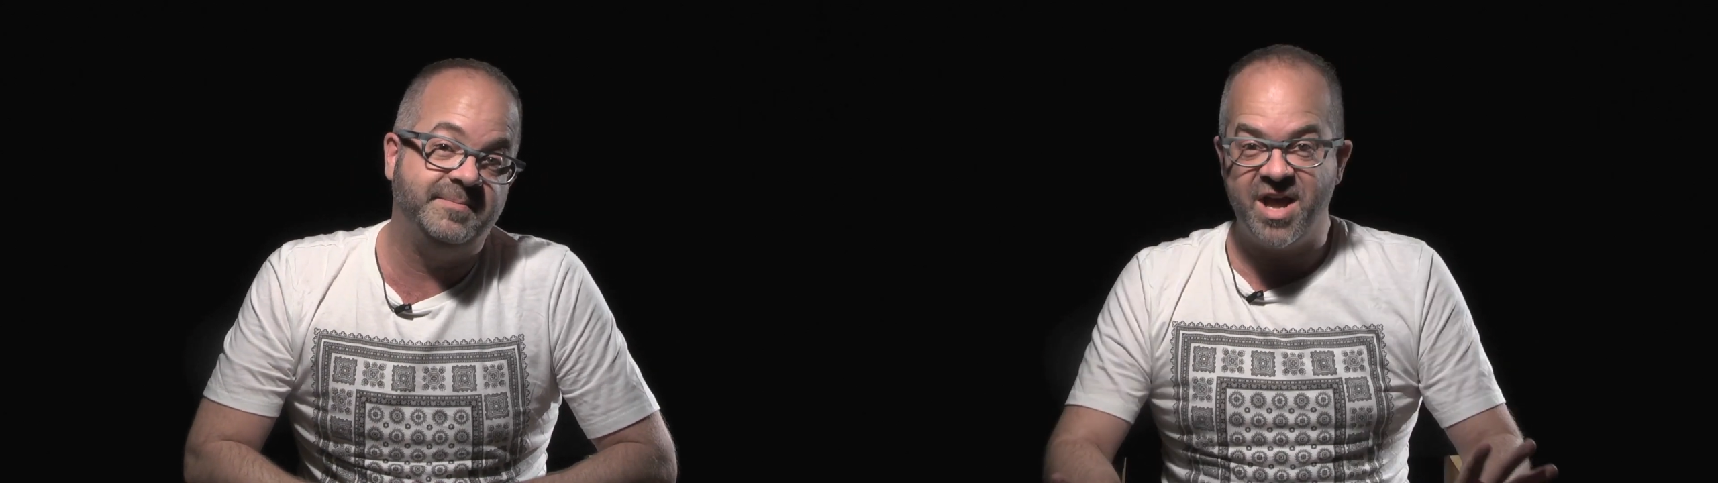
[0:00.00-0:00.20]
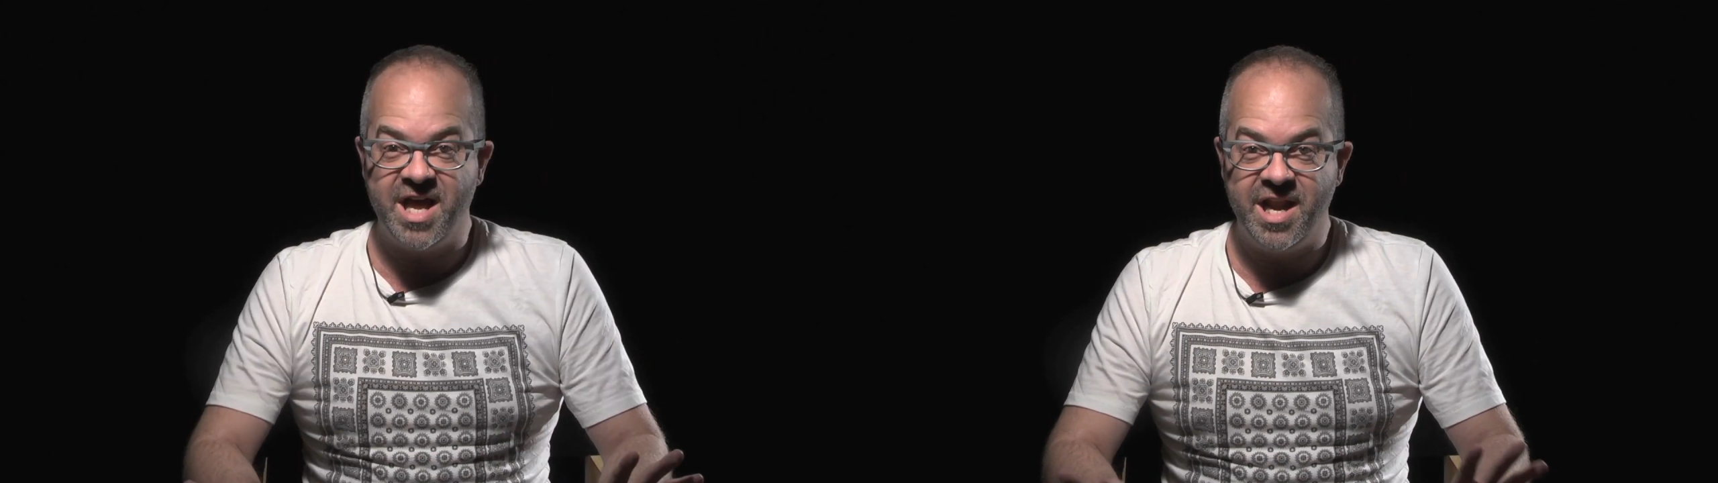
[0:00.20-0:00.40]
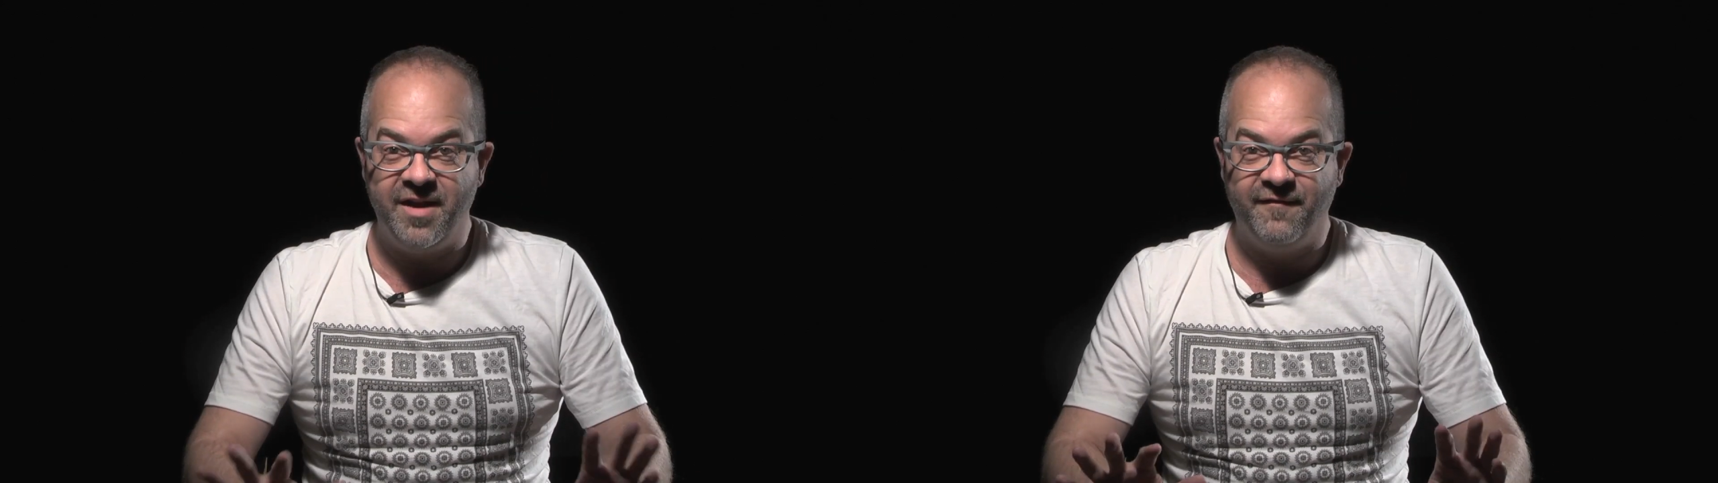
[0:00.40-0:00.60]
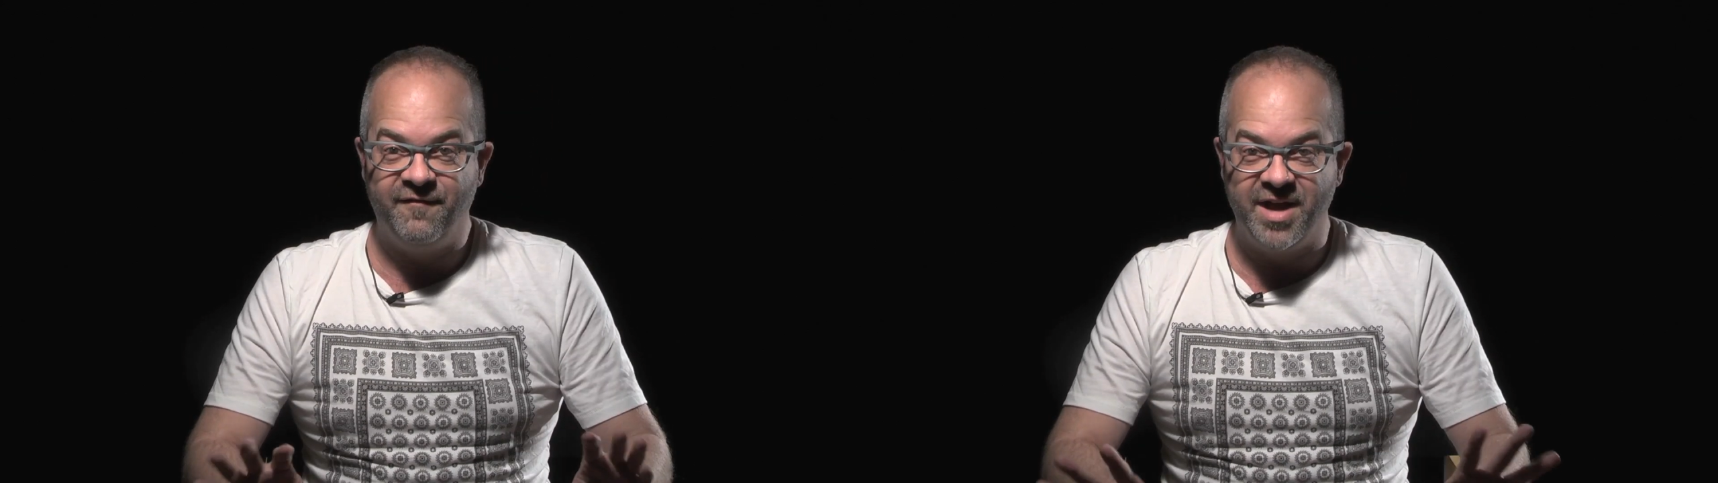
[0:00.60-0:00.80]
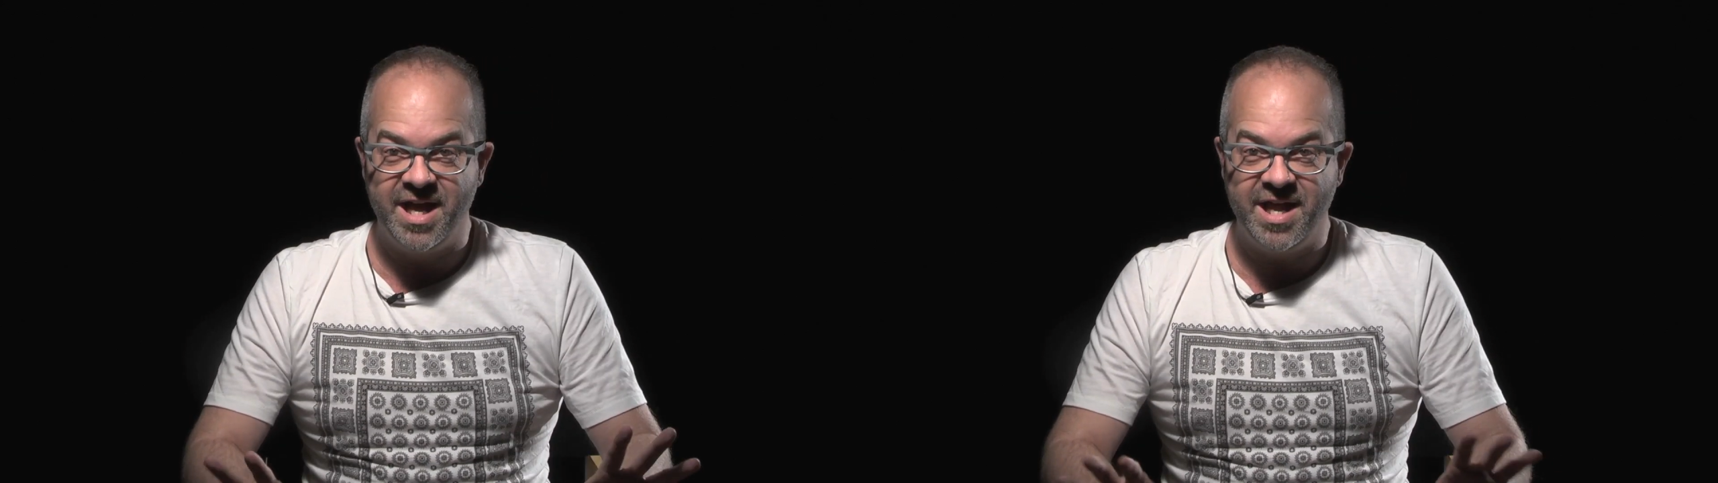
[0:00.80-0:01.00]
Fun,
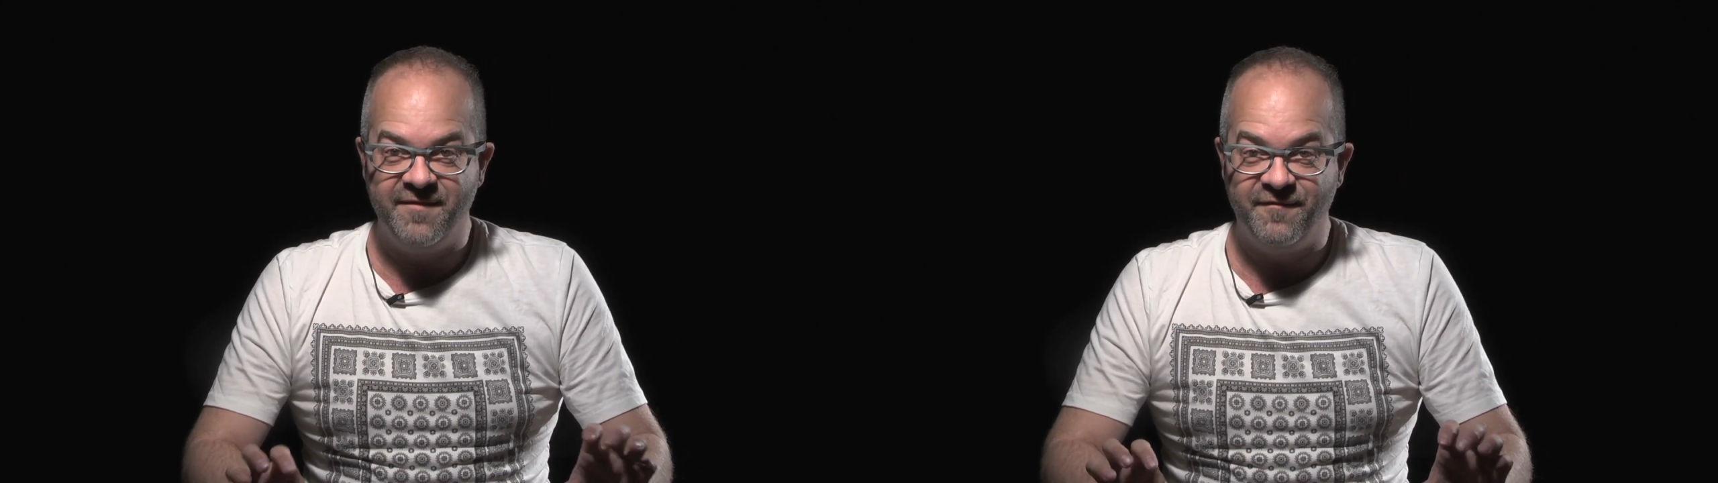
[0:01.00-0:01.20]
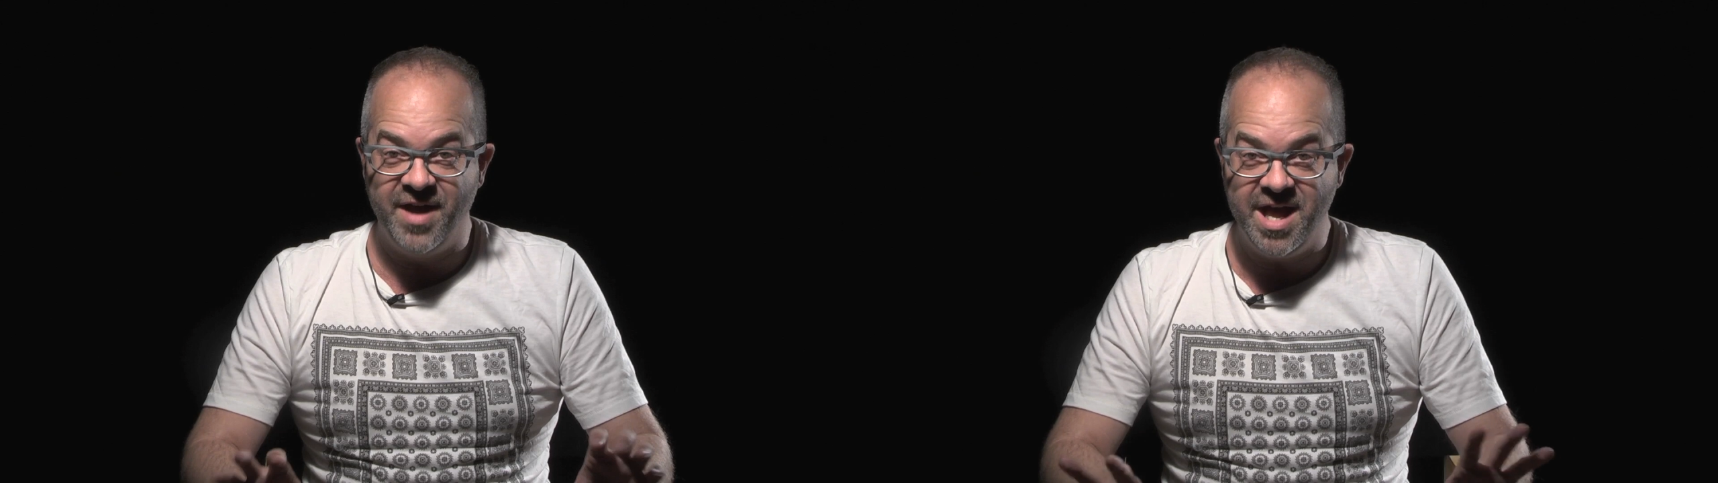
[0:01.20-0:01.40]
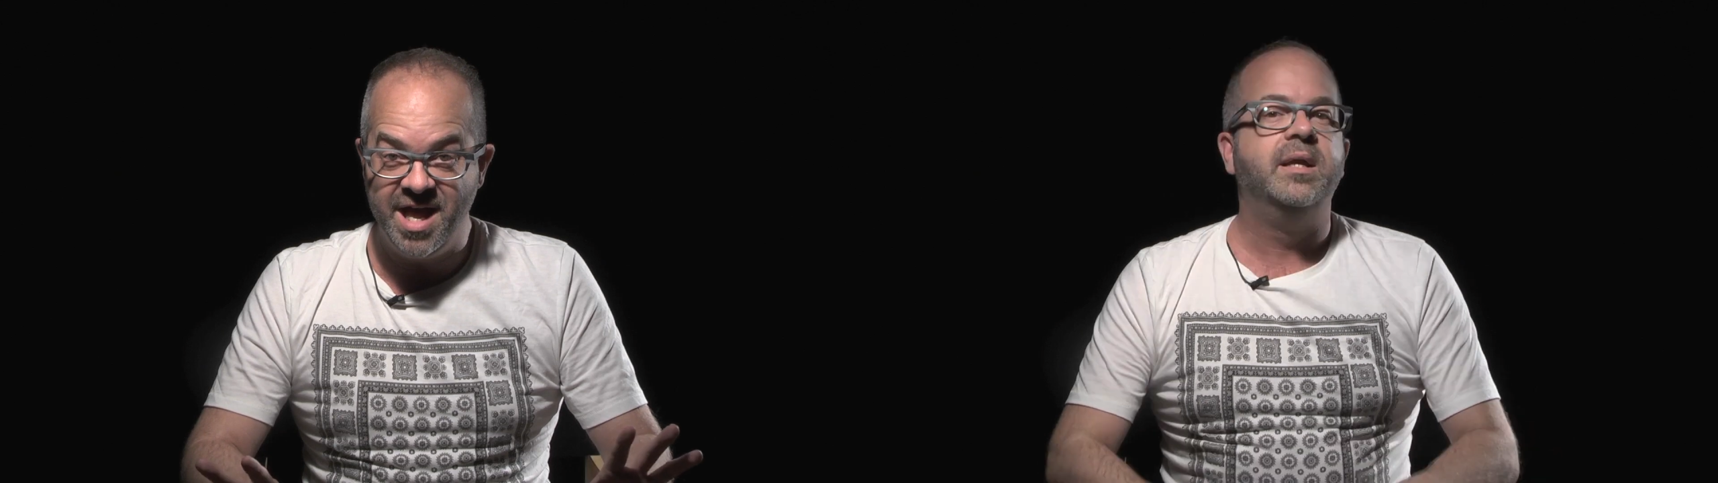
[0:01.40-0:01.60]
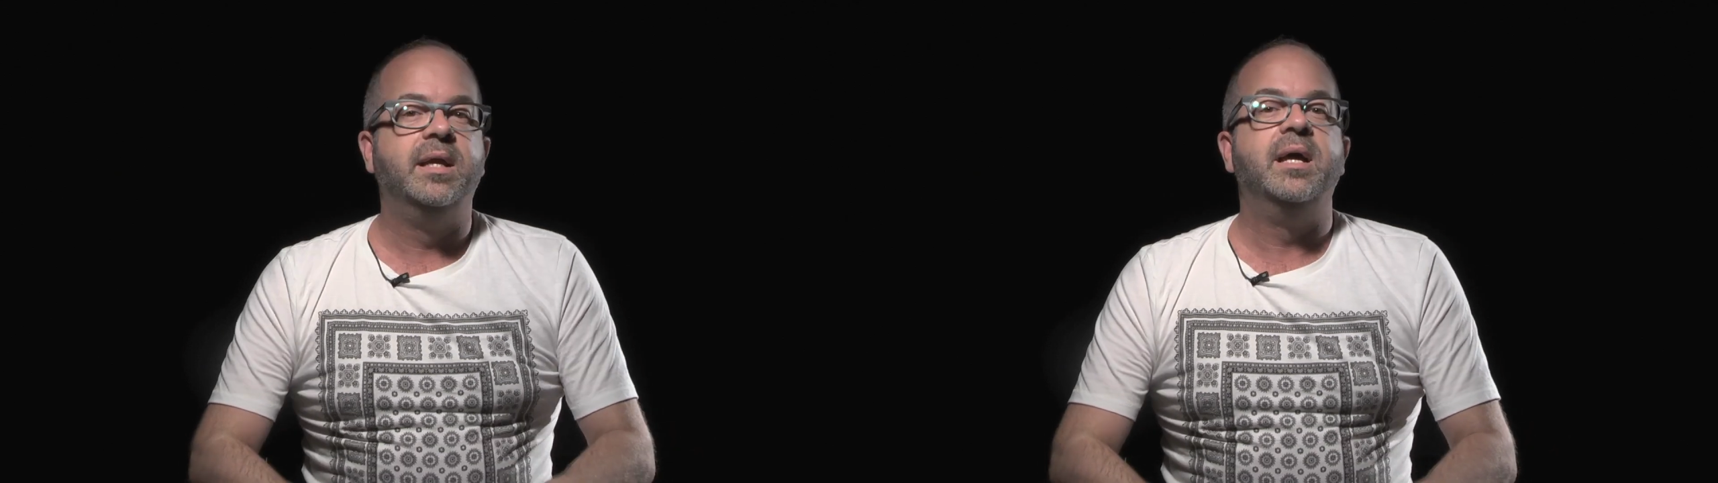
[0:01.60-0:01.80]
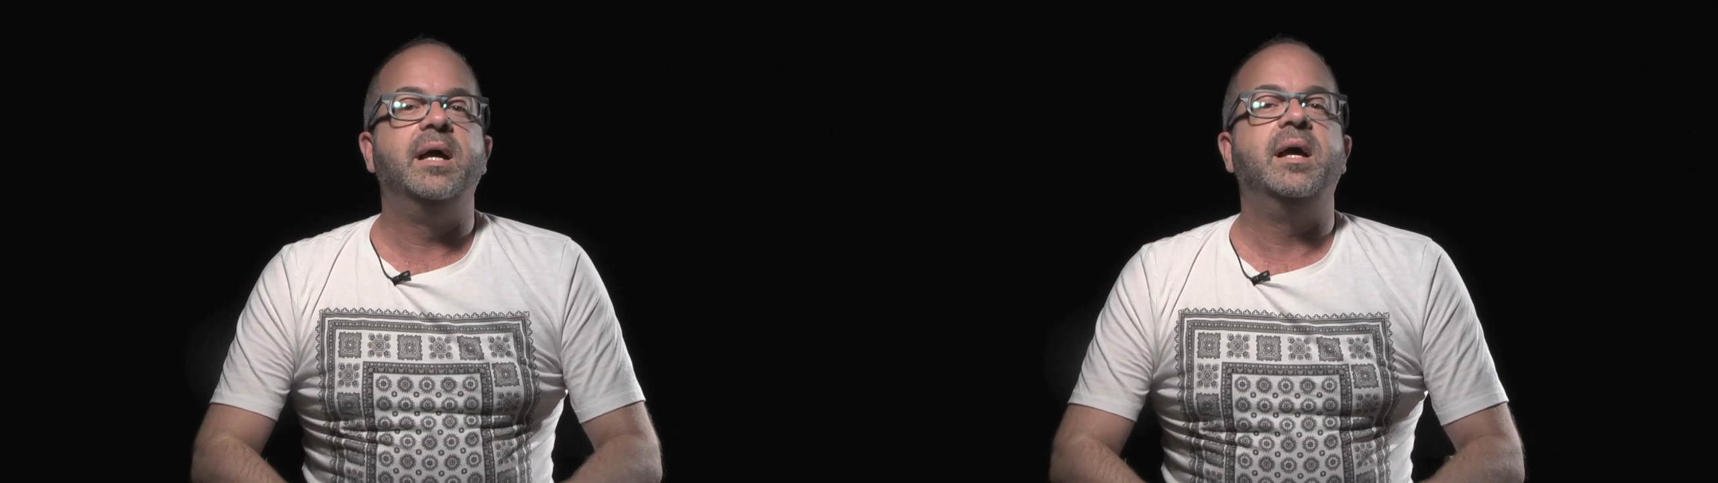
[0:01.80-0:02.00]
fun,
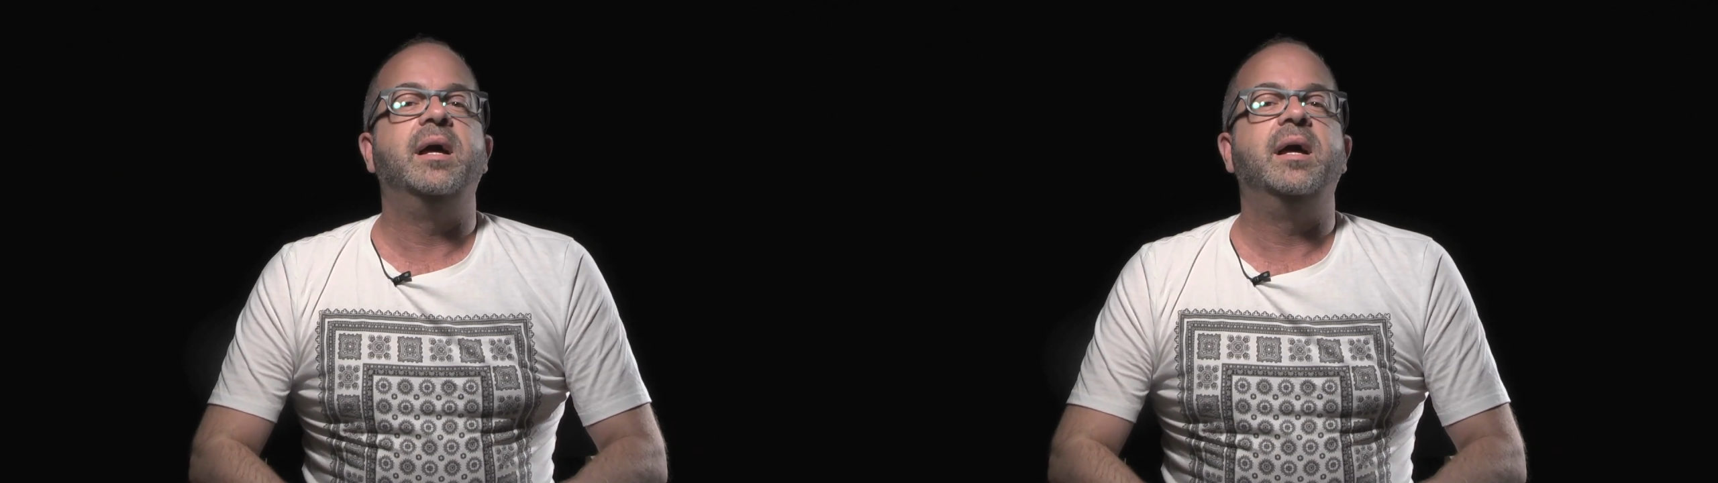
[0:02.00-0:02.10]
fun.